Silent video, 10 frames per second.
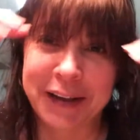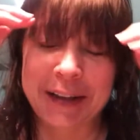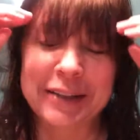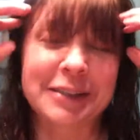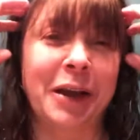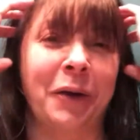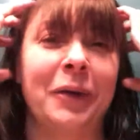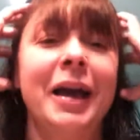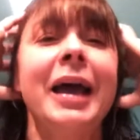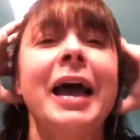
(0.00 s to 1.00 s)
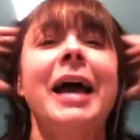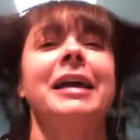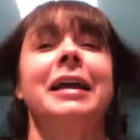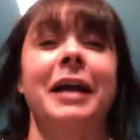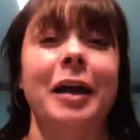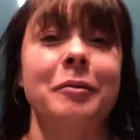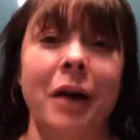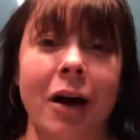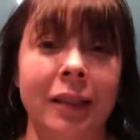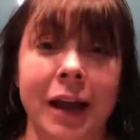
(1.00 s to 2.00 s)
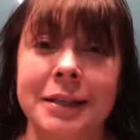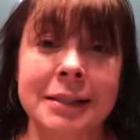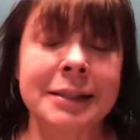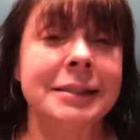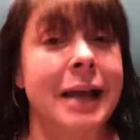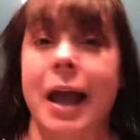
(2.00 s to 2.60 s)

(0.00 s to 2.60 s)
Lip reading: So again, I am not licensed.